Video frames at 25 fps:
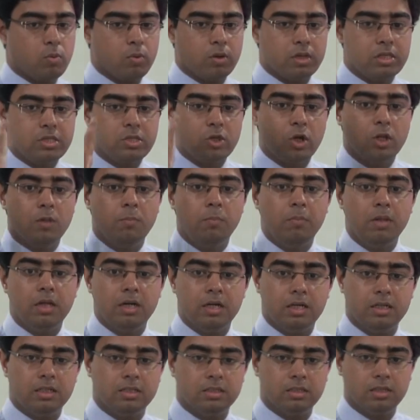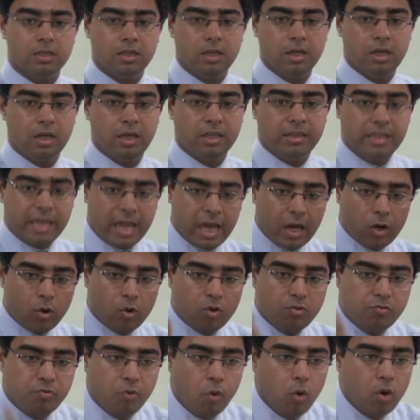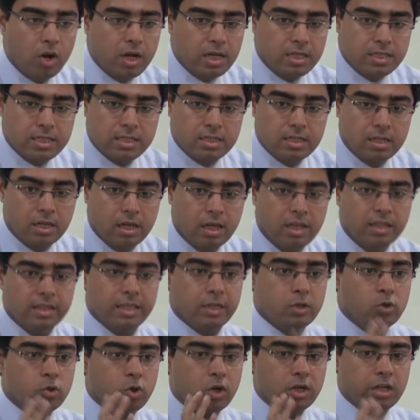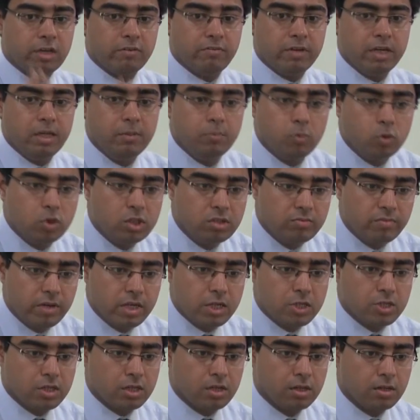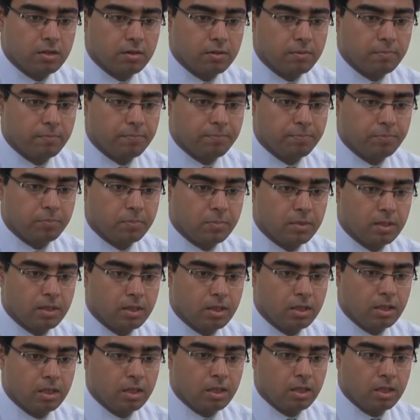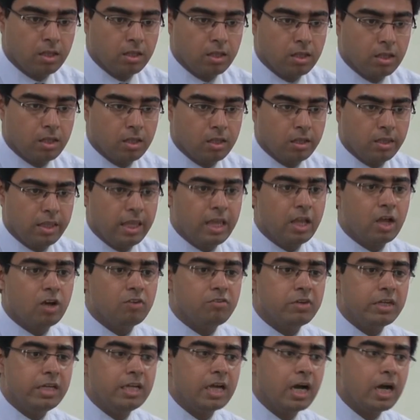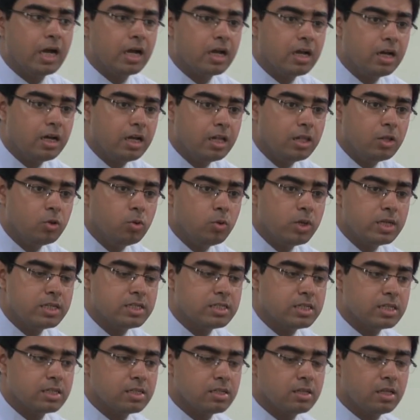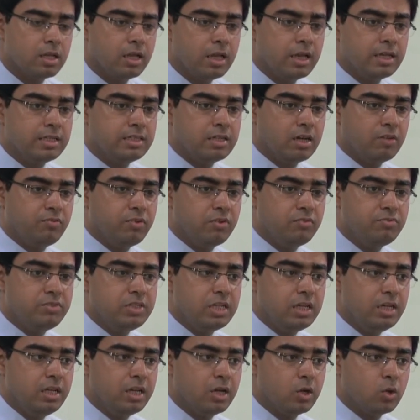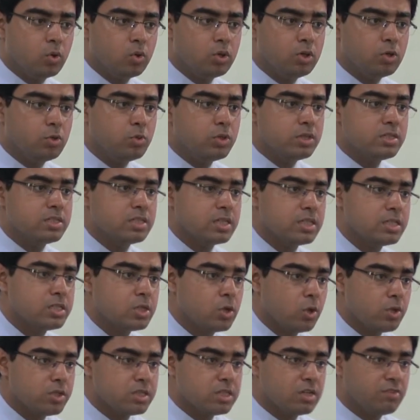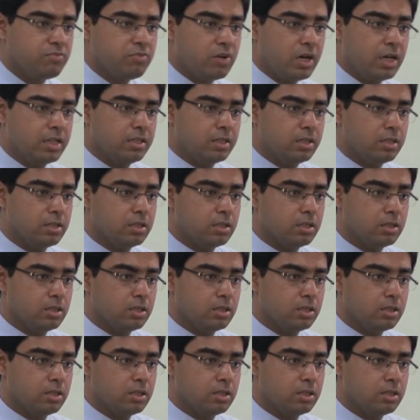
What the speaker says: it's all blurred. They cannot focus. They do not have any motivation. Think of a young girl who has a 15-year-old who has just lost her father.